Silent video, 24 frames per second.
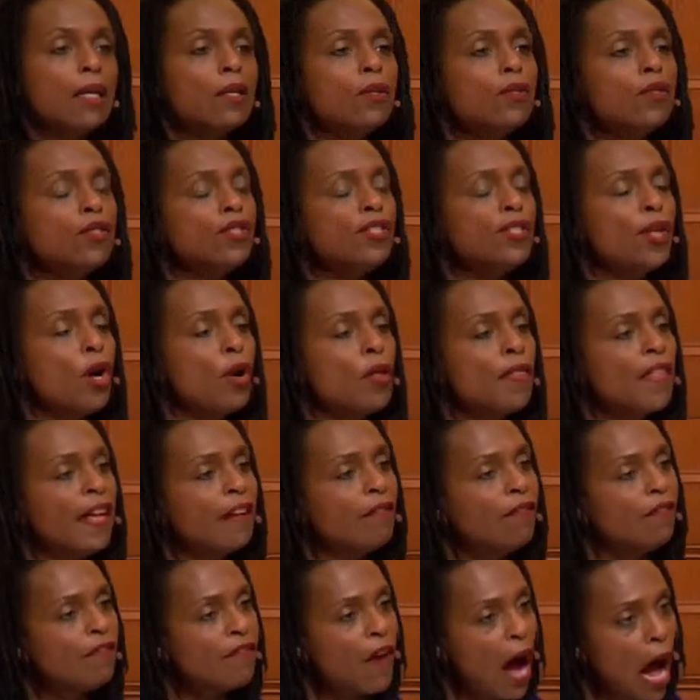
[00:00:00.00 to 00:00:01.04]
So they
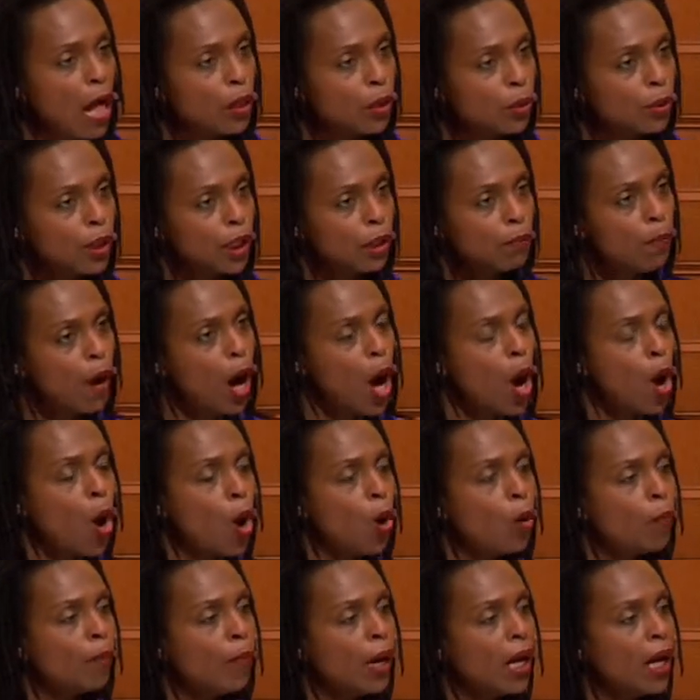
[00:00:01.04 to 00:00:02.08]
followed him
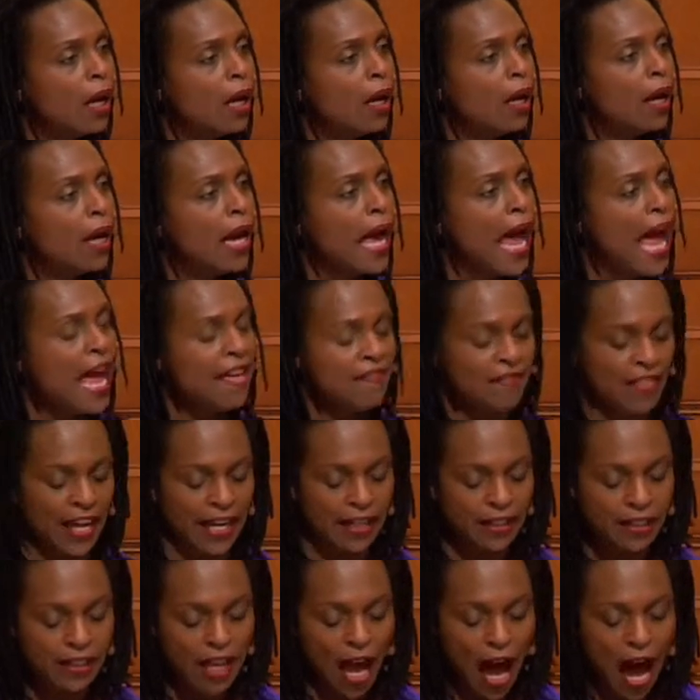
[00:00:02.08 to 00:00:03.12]
home, and
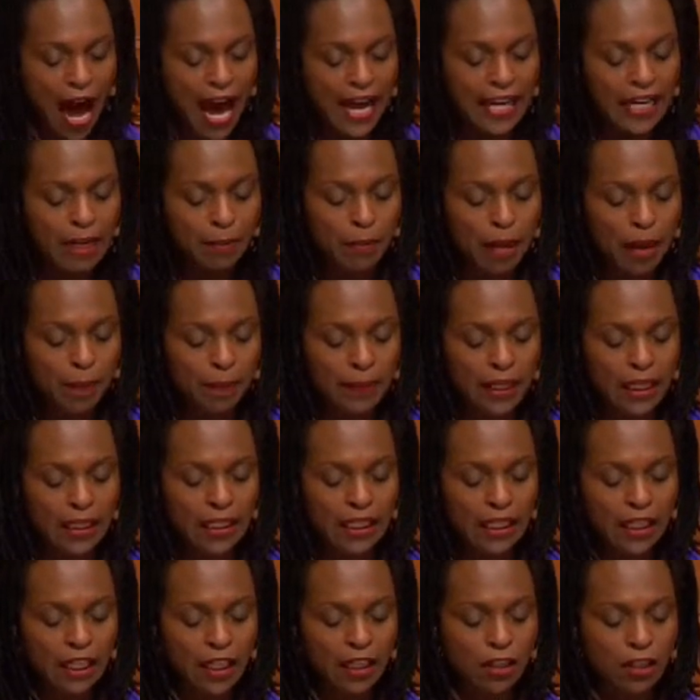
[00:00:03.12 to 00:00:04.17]
they tied him up in
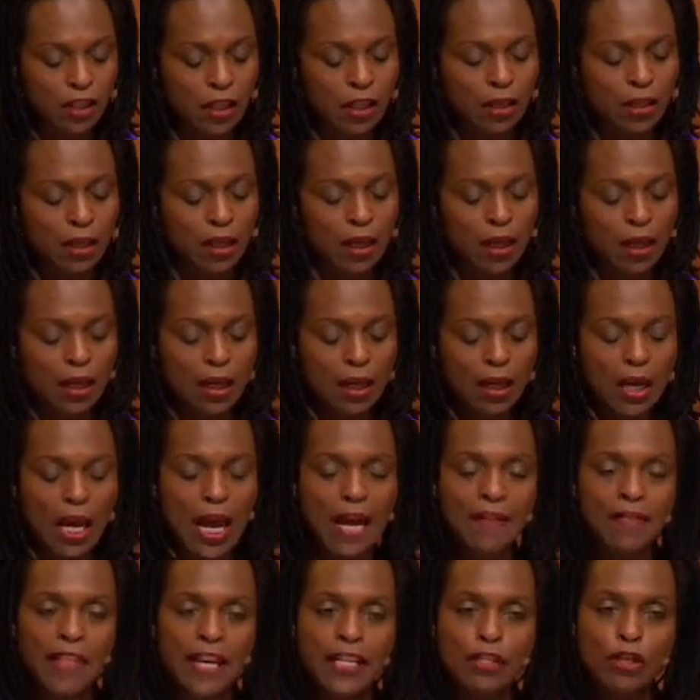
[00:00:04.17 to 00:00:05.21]
the kitchen,
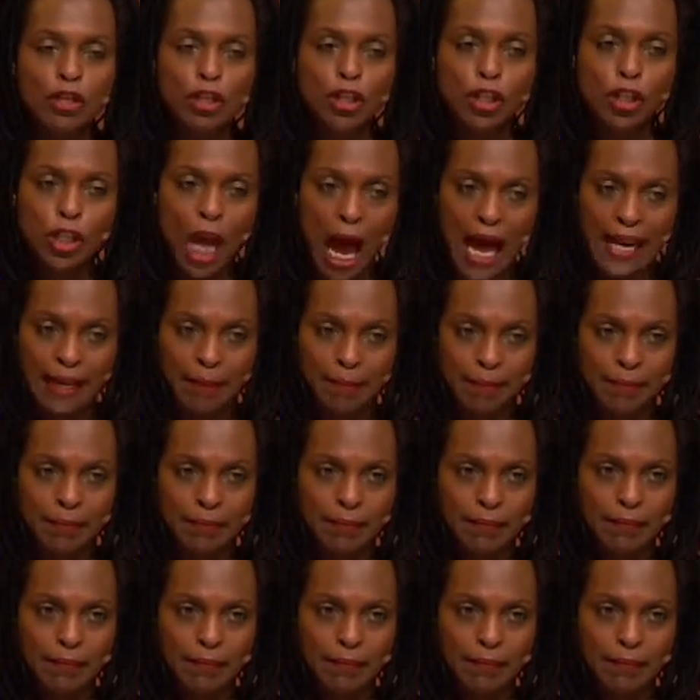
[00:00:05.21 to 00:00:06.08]
and they shot him,